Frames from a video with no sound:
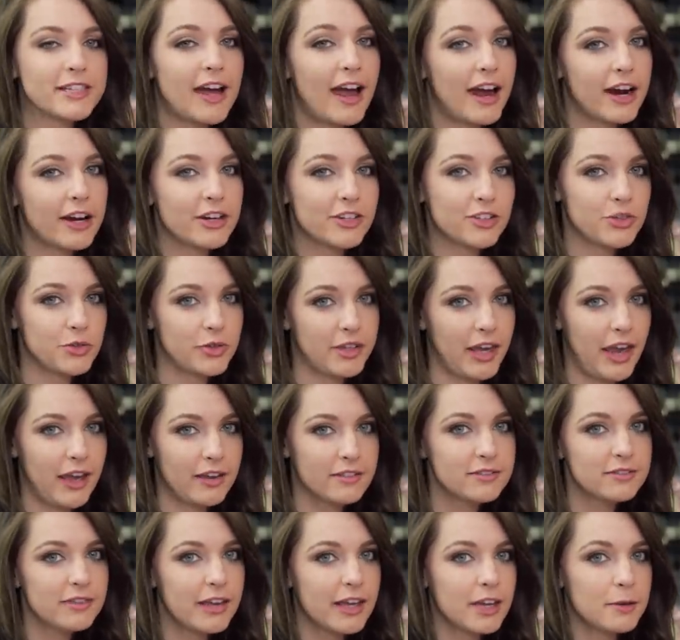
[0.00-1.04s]
tired you get,
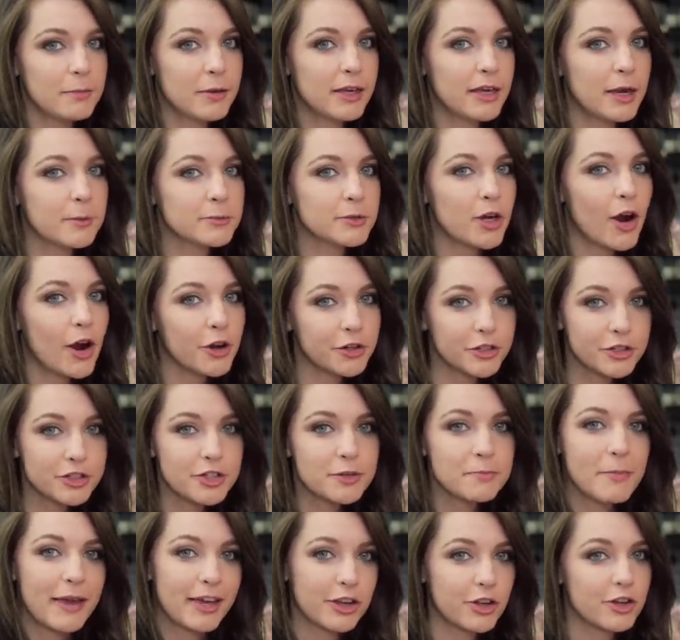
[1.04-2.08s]
and it becomes harder
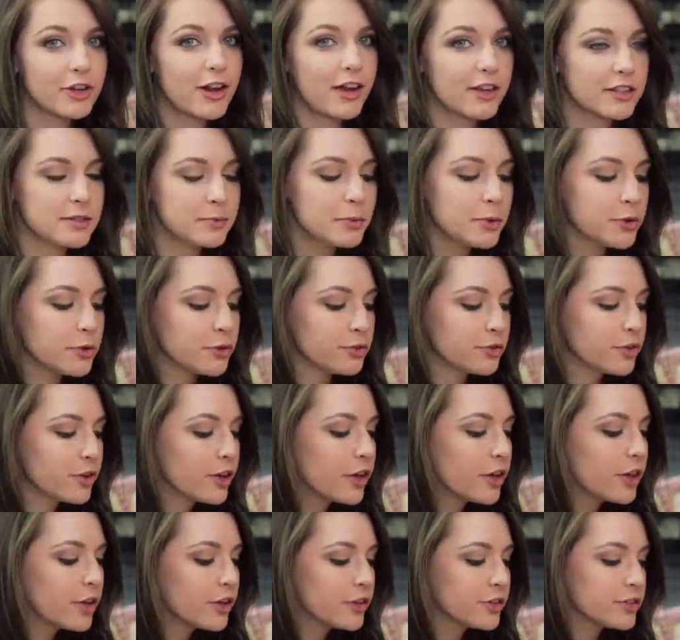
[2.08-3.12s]
to make your next move.
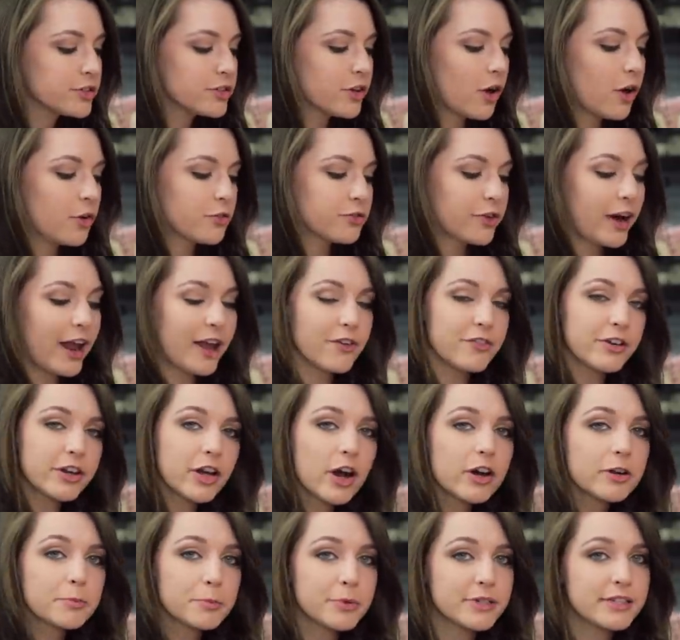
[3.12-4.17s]
So for every
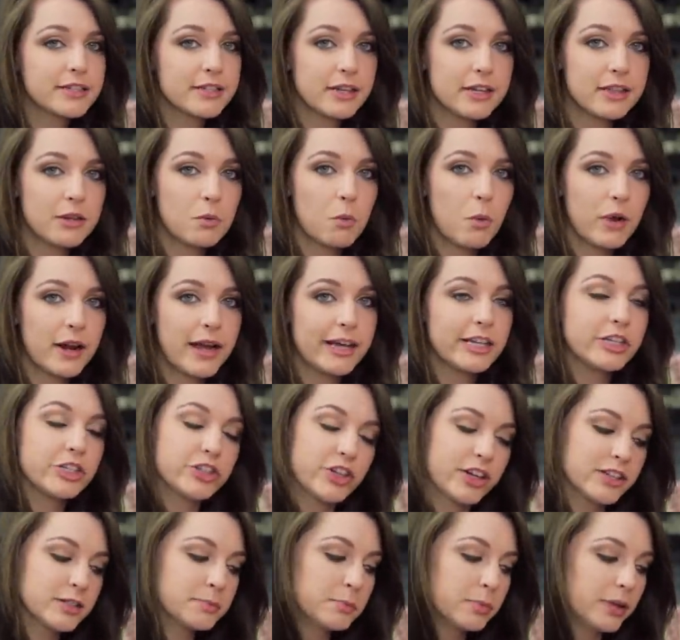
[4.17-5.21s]
card preceding the one I
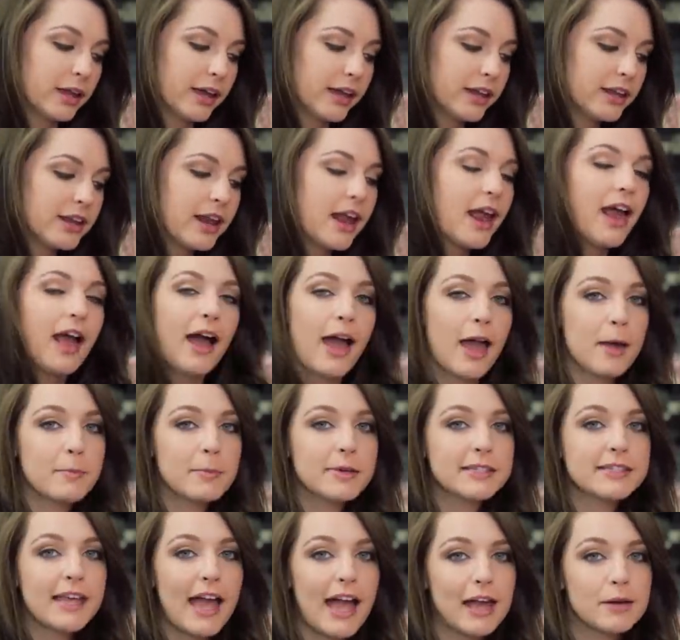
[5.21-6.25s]
just played, I
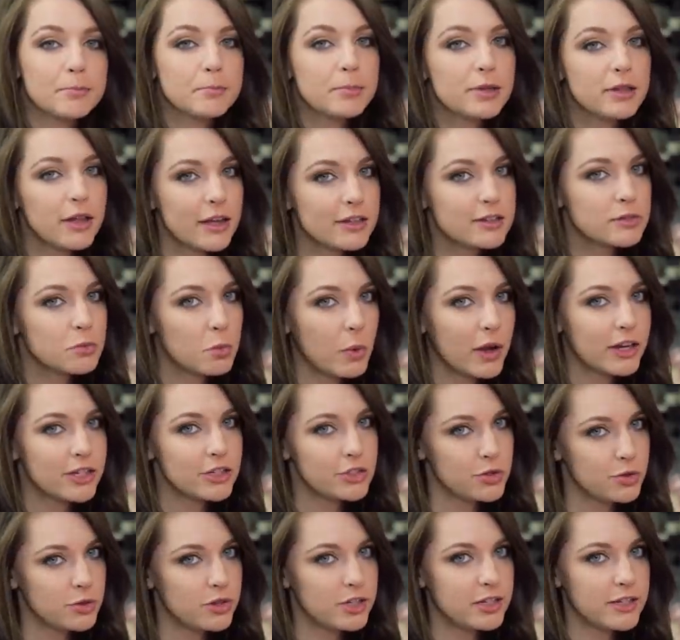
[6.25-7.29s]
must add plus
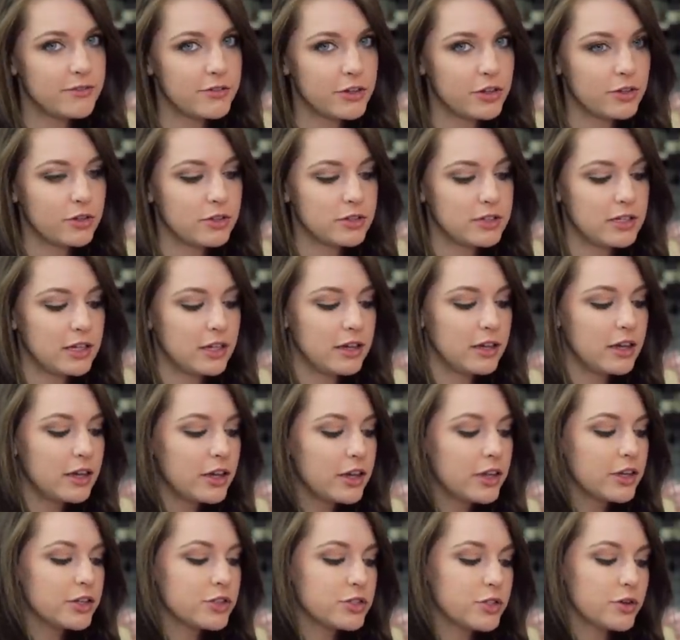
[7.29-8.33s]
one to the difficulty.
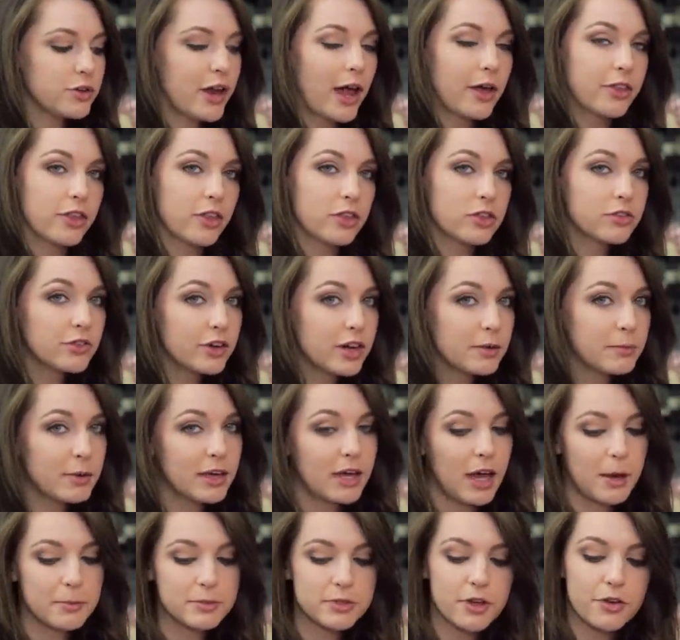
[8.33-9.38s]
So now the three
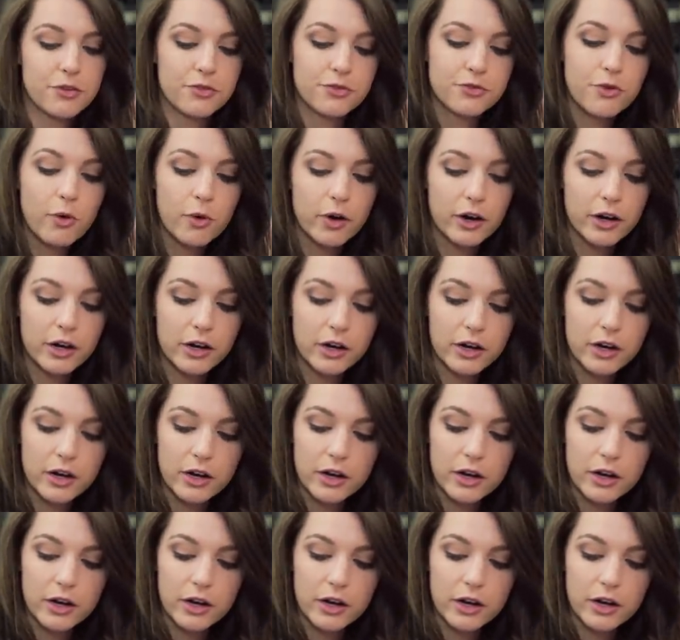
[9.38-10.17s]
becomes a four.